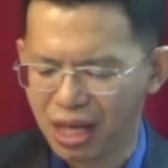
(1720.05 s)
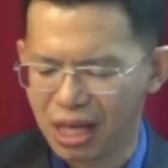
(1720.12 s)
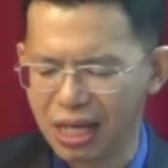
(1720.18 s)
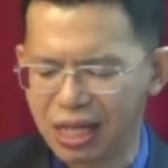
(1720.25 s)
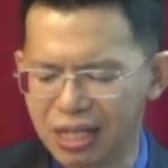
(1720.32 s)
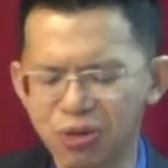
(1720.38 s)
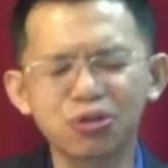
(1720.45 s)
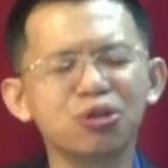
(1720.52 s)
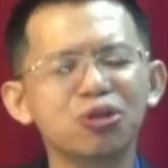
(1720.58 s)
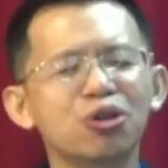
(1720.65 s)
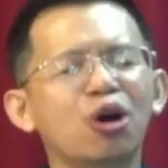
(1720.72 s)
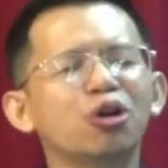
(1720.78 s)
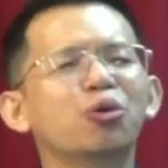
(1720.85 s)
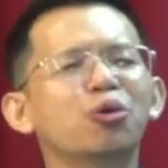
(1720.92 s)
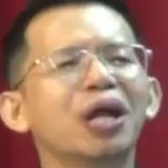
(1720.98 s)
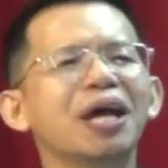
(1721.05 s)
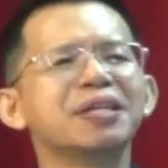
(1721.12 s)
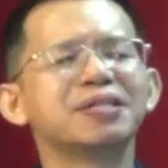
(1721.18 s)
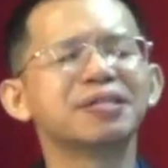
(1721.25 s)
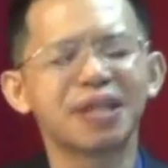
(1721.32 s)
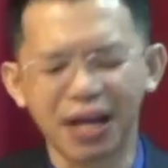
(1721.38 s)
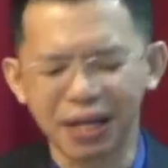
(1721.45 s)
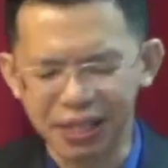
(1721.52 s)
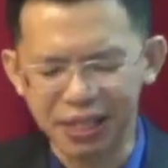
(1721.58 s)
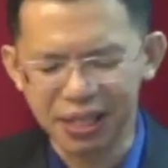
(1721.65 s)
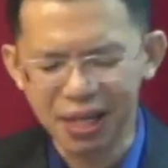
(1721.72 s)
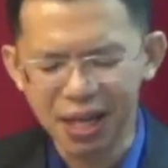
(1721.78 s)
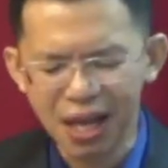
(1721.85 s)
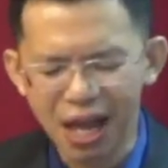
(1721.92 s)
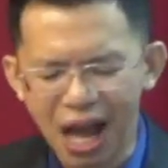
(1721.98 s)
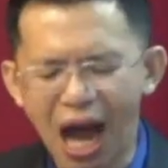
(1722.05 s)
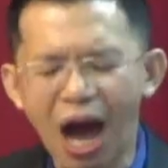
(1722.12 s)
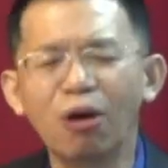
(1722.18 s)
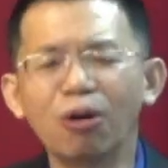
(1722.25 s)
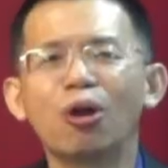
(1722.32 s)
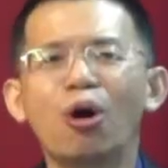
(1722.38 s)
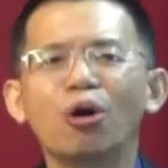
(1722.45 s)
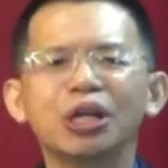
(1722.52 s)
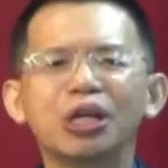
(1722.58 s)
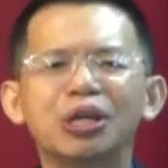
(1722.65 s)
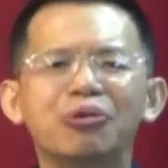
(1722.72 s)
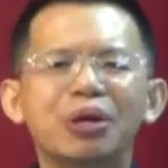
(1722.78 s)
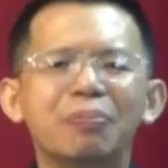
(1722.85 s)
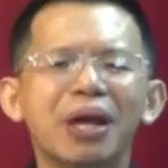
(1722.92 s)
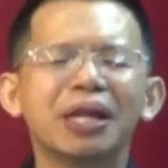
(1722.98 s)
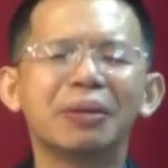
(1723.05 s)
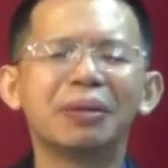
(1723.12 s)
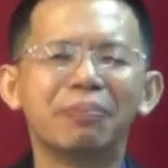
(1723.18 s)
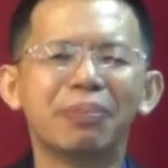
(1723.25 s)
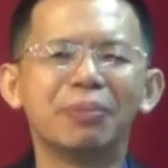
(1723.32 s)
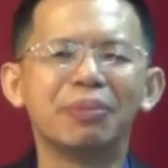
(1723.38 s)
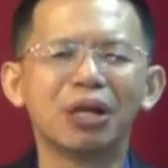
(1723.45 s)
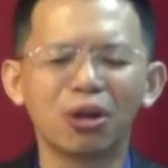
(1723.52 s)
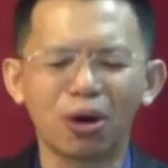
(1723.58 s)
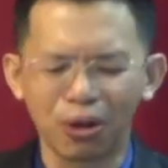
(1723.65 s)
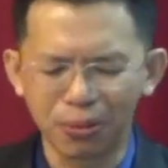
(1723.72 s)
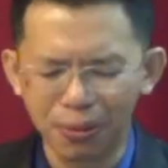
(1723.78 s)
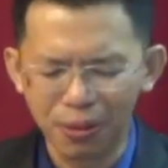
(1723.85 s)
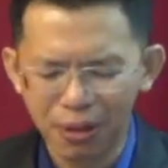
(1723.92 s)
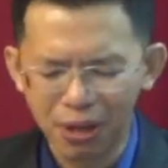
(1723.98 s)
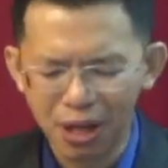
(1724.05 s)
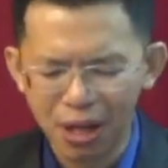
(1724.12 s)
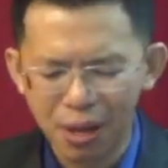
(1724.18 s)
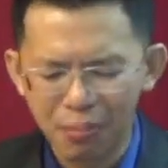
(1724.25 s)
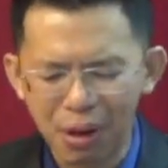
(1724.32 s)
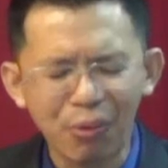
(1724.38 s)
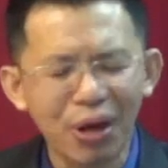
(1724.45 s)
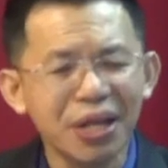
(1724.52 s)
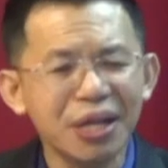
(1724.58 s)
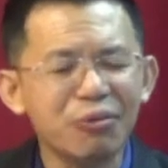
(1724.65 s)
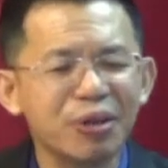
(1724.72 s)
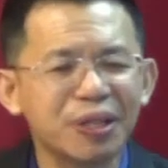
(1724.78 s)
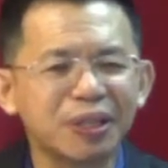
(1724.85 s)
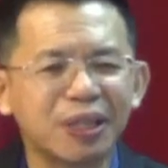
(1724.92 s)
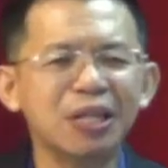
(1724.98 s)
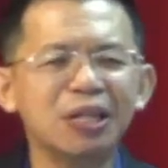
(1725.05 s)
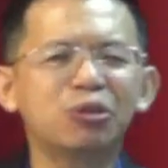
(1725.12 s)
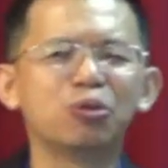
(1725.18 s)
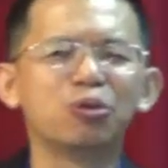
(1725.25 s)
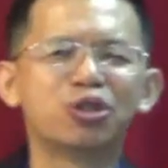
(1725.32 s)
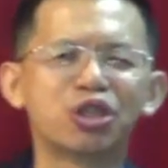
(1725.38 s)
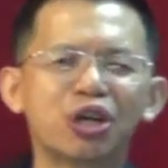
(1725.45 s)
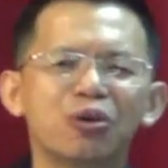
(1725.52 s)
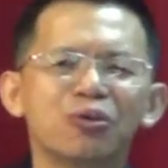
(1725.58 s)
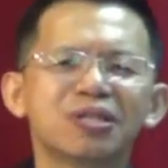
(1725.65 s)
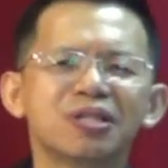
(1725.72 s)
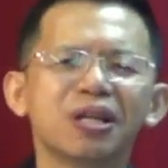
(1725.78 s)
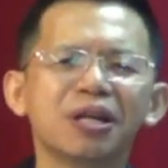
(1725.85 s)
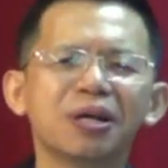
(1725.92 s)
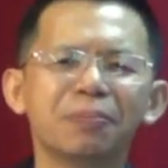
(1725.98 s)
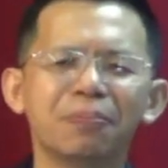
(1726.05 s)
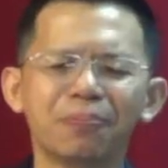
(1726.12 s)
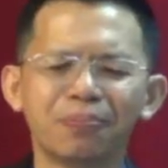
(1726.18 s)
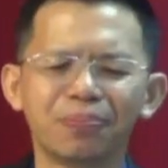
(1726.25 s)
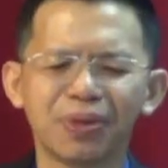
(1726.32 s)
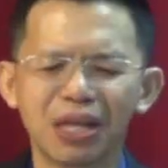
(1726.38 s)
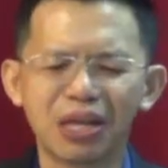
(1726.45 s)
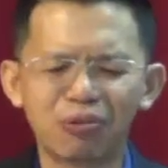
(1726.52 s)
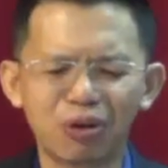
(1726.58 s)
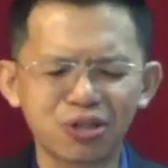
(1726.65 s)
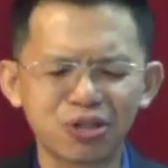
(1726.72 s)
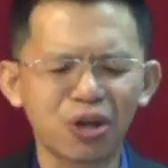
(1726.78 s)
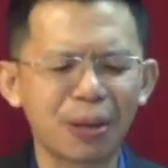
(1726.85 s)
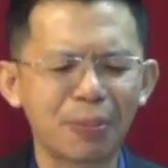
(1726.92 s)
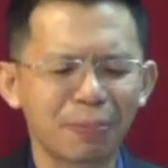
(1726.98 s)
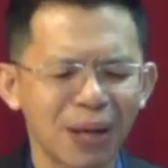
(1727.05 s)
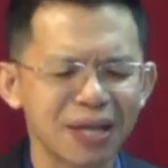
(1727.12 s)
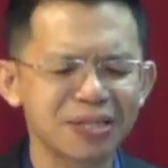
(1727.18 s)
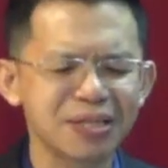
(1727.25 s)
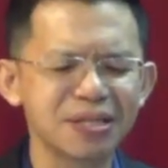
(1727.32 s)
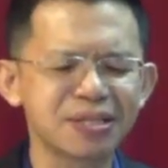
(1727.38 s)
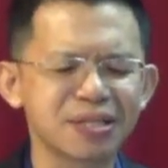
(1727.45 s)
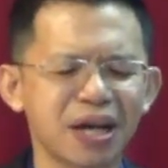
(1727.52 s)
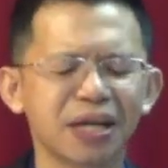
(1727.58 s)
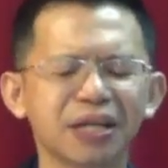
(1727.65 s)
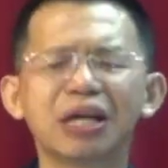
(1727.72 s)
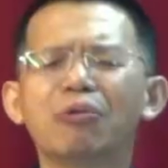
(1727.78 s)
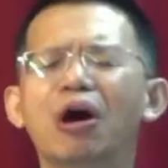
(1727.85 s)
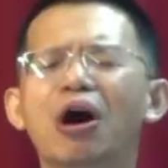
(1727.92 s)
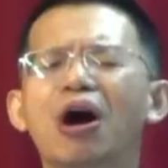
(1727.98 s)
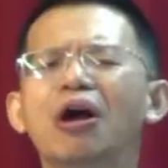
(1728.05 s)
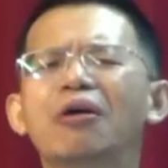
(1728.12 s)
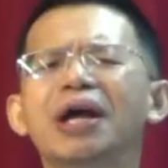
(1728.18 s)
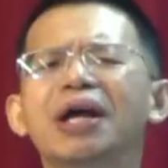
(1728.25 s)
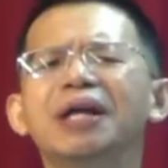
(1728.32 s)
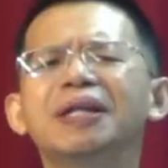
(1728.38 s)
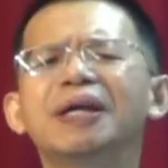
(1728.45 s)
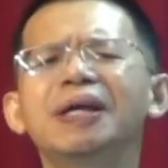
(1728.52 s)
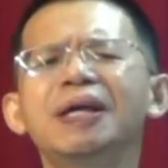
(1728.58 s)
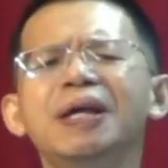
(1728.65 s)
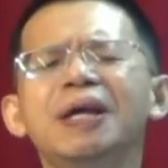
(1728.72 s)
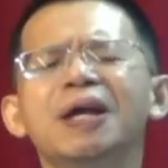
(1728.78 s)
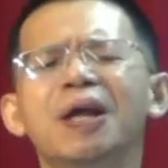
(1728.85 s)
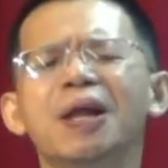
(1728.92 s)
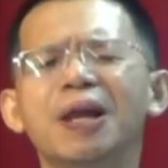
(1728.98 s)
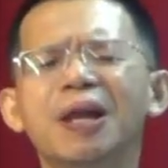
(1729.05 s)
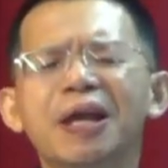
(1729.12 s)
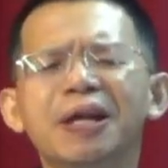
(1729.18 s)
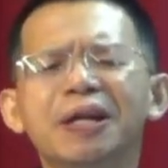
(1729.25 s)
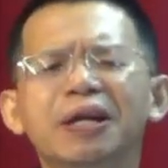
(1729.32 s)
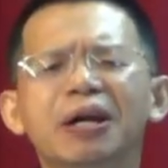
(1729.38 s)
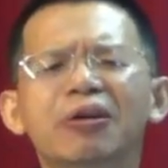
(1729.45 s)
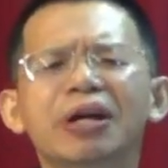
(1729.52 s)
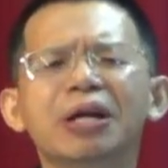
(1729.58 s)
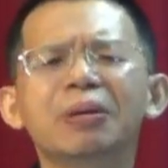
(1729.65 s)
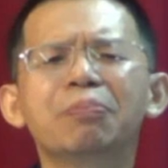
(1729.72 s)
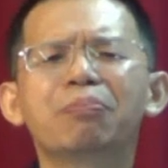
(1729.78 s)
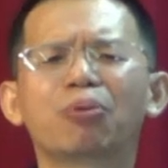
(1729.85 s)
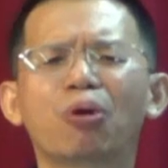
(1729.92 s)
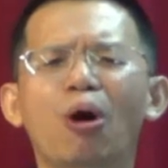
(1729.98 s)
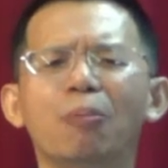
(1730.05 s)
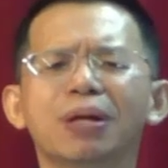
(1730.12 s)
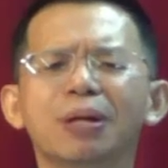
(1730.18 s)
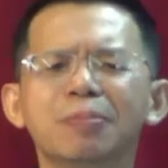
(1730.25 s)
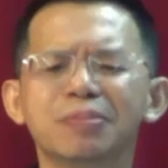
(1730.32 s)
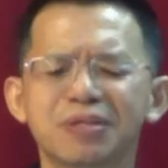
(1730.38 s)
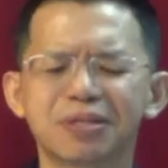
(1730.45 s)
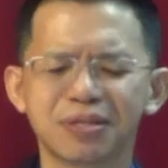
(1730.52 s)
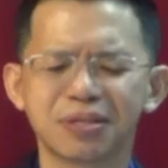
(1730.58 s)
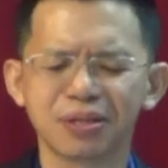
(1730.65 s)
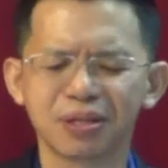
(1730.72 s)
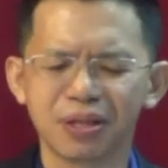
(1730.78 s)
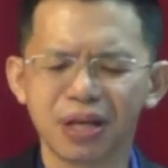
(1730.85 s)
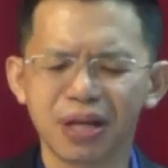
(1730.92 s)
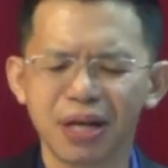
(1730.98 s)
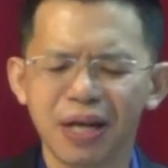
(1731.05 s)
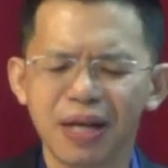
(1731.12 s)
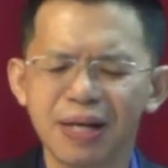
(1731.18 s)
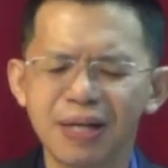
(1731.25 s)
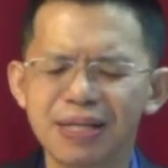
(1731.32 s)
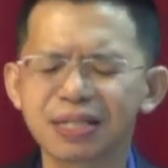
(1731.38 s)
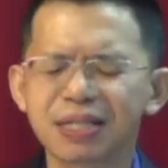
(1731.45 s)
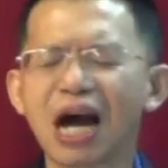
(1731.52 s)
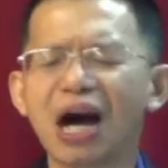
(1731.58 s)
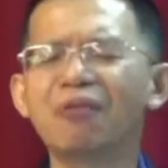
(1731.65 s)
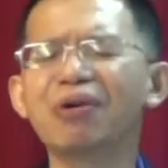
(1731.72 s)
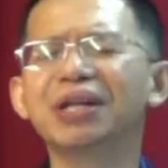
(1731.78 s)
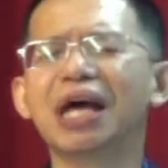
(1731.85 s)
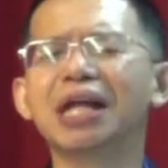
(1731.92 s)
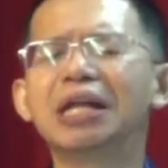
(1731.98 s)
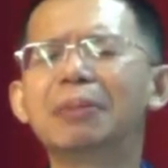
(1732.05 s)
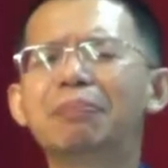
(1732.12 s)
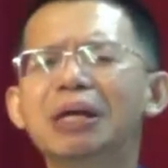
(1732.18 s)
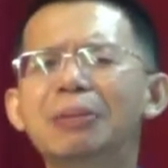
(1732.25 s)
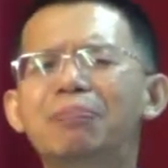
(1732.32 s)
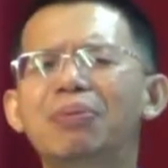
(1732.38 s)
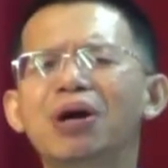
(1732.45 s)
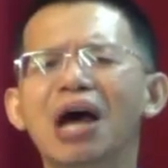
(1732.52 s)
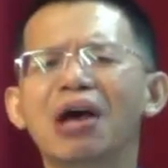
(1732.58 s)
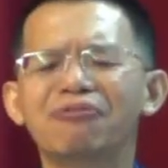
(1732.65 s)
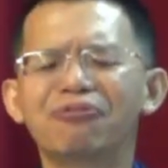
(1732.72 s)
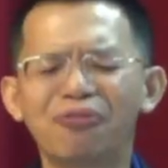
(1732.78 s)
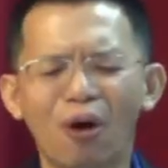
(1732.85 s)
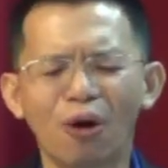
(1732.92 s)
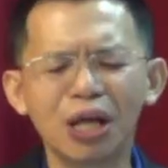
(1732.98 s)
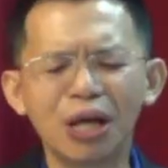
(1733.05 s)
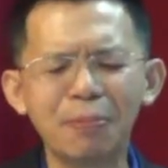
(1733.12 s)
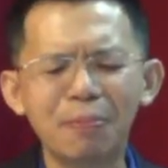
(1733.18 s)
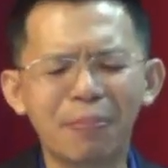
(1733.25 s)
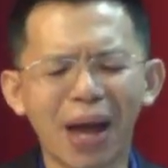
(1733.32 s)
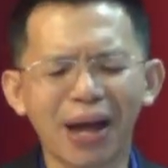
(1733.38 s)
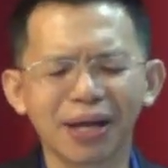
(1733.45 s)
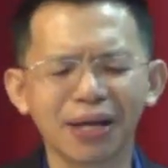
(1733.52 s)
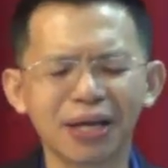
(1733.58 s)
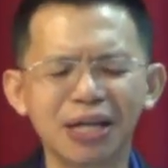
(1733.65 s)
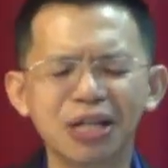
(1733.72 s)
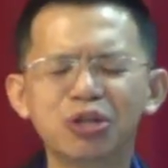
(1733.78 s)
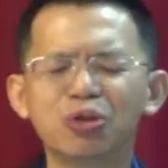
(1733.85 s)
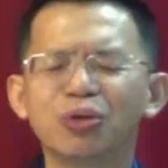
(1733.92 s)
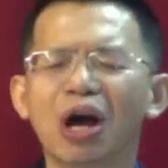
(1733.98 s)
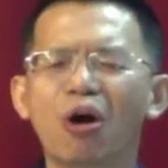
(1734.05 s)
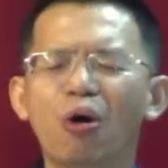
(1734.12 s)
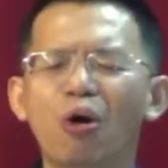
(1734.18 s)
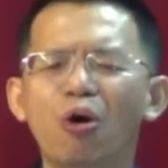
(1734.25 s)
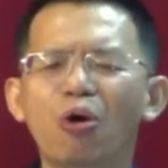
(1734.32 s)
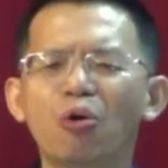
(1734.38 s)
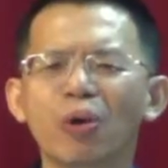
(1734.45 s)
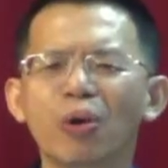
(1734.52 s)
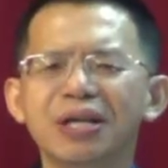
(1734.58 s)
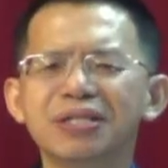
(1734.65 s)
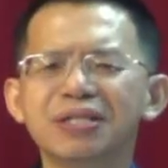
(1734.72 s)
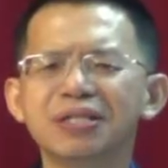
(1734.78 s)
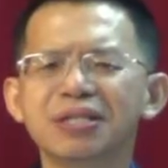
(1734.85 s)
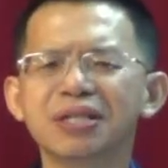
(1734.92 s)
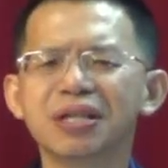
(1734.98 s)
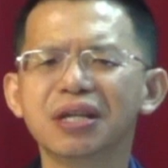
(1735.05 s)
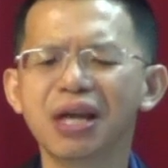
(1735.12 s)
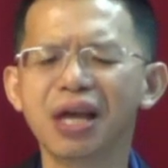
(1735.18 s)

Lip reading: It is also not known exactly how long he remained in Babylon. But when he returned to Jerusalem, it was not a pleasant sight. There were already lingering problems. He discovered that the people had fallen back into their old ways.